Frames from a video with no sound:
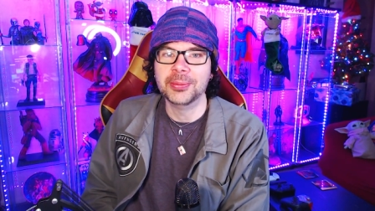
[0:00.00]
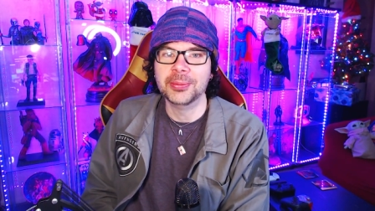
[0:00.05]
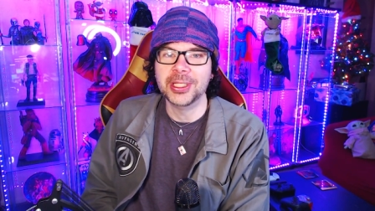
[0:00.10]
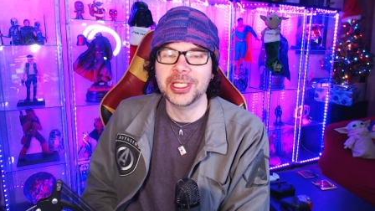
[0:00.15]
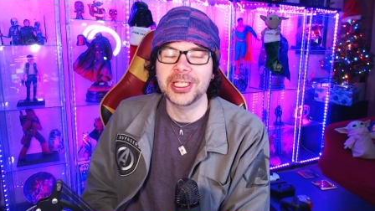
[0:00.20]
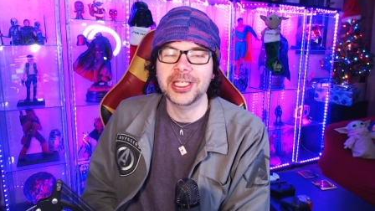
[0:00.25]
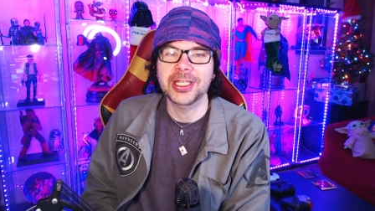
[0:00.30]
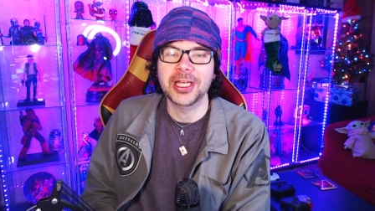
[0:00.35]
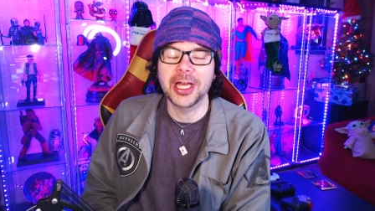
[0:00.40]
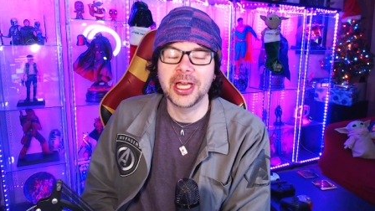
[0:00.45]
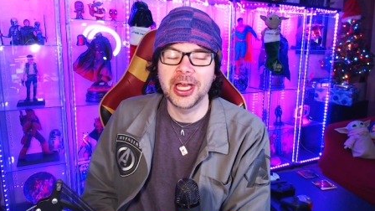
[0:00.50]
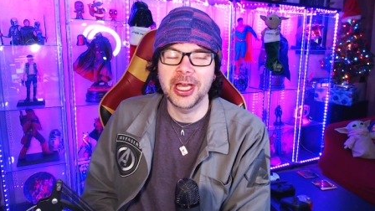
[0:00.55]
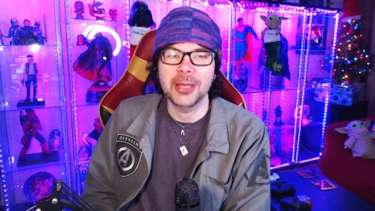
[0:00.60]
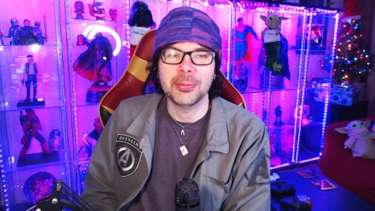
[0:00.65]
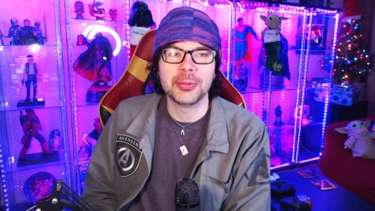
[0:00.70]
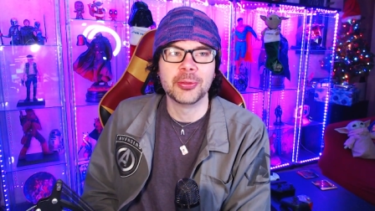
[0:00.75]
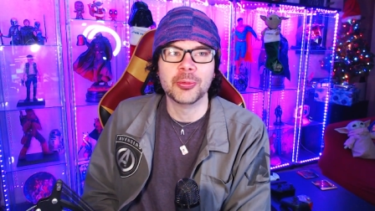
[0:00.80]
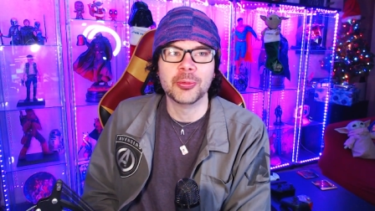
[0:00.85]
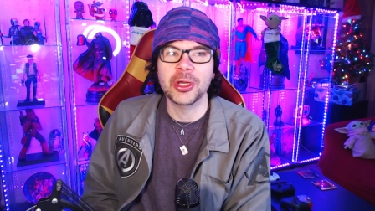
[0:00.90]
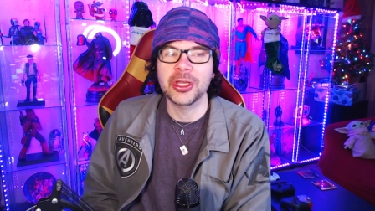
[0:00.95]
me
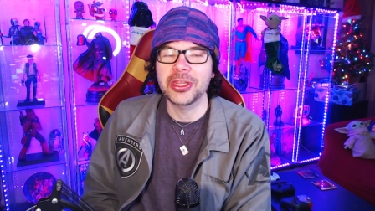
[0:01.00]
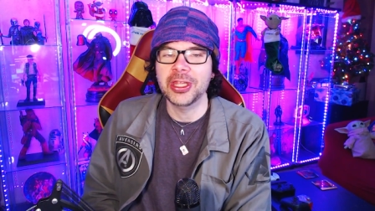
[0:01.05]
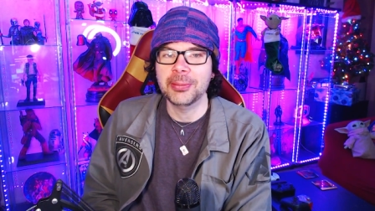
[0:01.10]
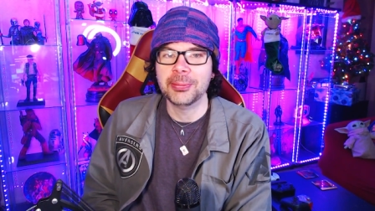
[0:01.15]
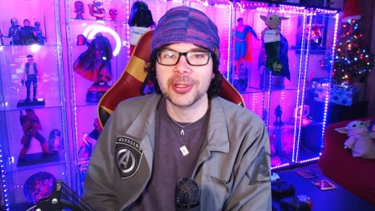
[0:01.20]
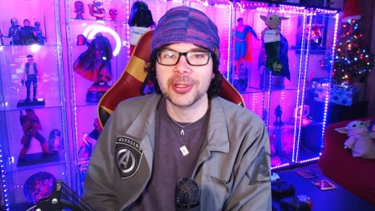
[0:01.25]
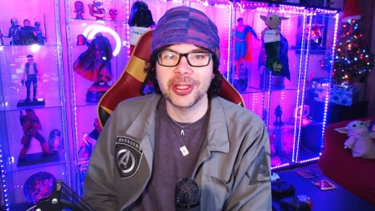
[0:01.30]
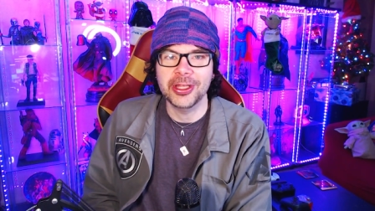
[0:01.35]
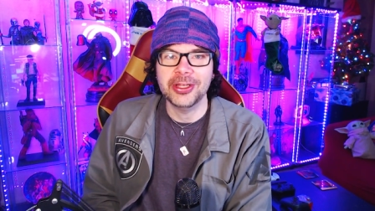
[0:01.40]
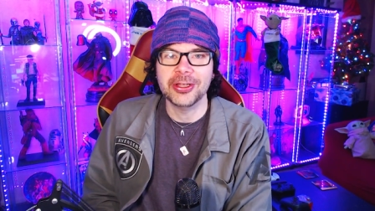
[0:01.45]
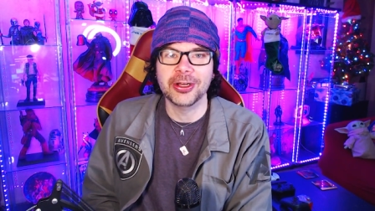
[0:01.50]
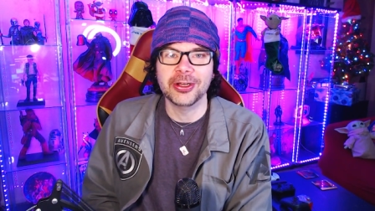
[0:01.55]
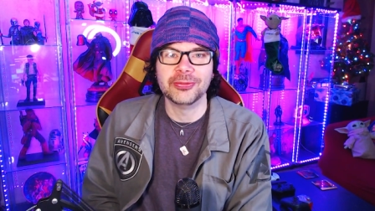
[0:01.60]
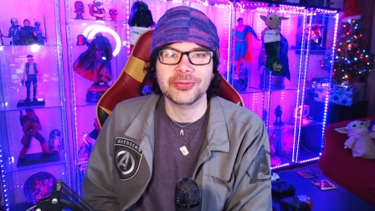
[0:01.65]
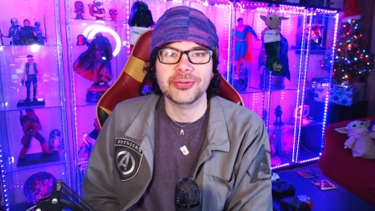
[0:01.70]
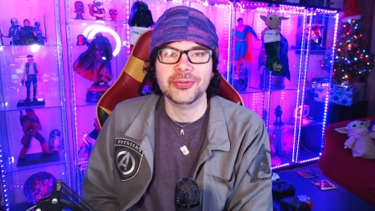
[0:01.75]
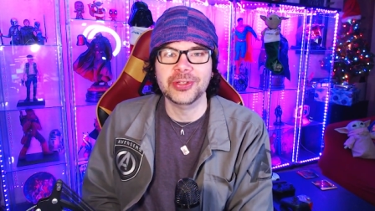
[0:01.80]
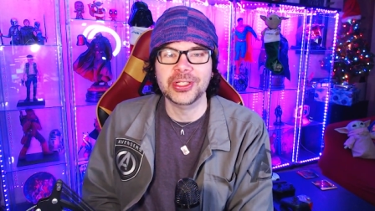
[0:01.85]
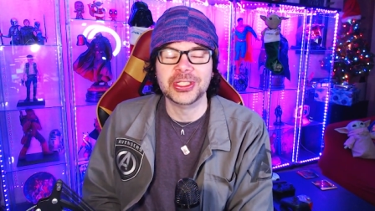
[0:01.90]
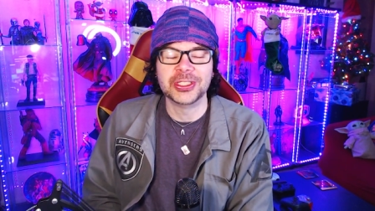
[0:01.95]
up the way they play off
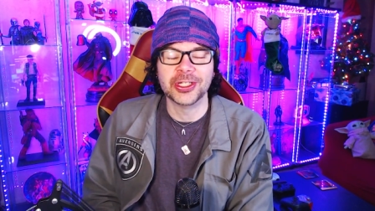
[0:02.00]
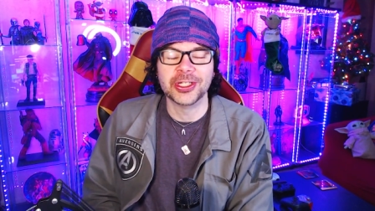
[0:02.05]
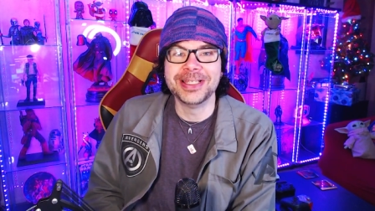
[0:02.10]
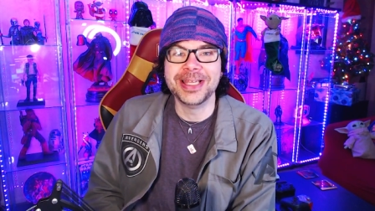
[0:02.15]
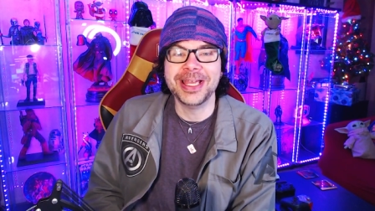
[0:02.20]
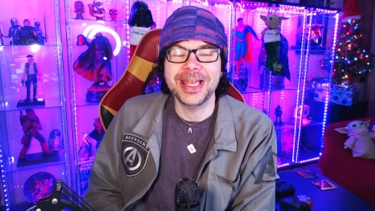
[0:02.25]
of each other.